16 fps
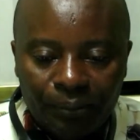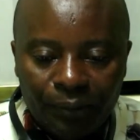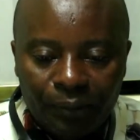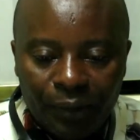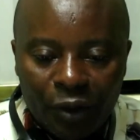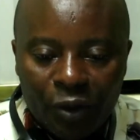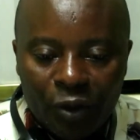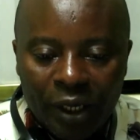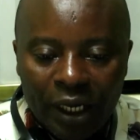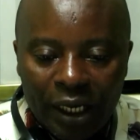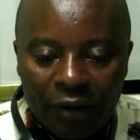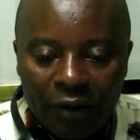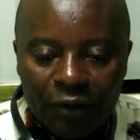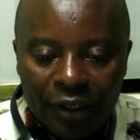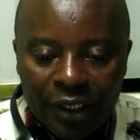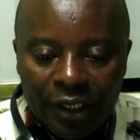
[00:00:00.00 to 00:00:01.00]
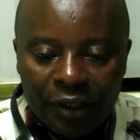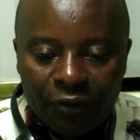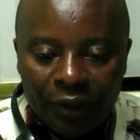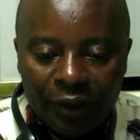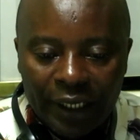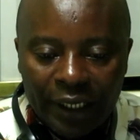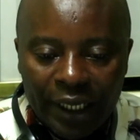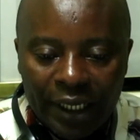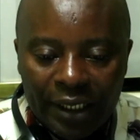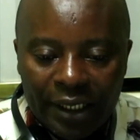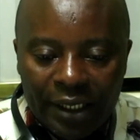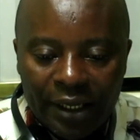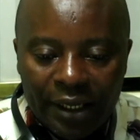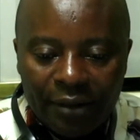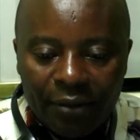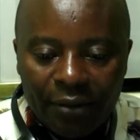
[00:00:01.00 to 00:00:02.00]
This is why I love teaching finance,
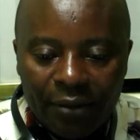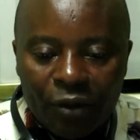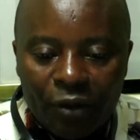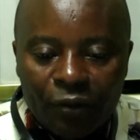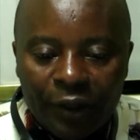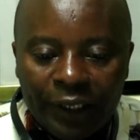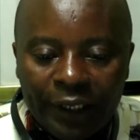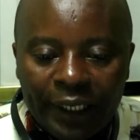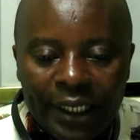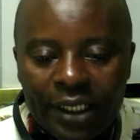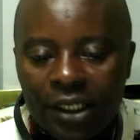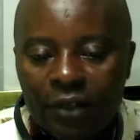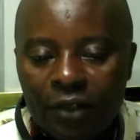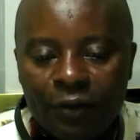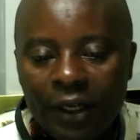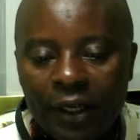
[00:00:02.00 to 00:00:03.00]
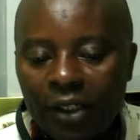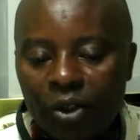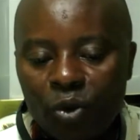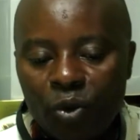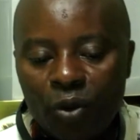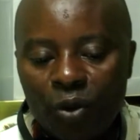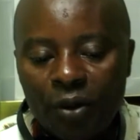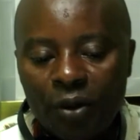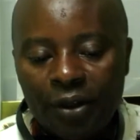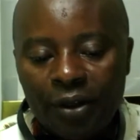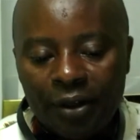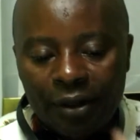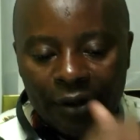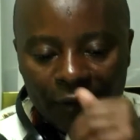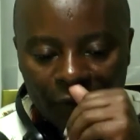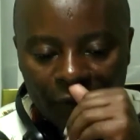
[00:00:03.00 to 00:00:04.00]
because finance is factual.
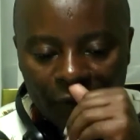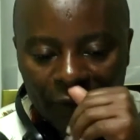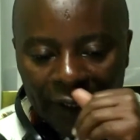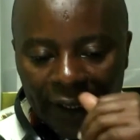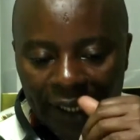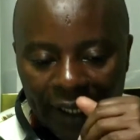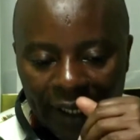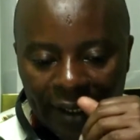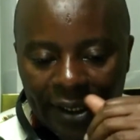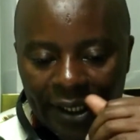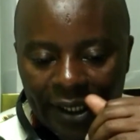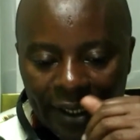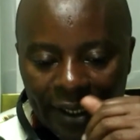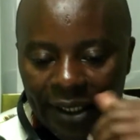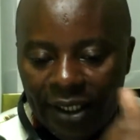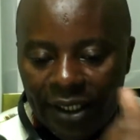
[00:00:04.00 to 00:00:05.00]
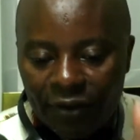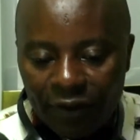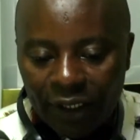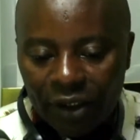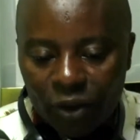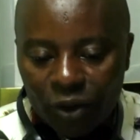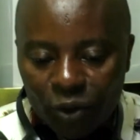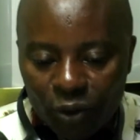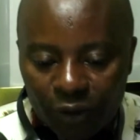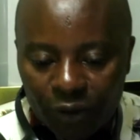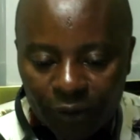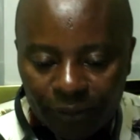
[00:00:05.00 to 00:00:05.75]
Finance is factual.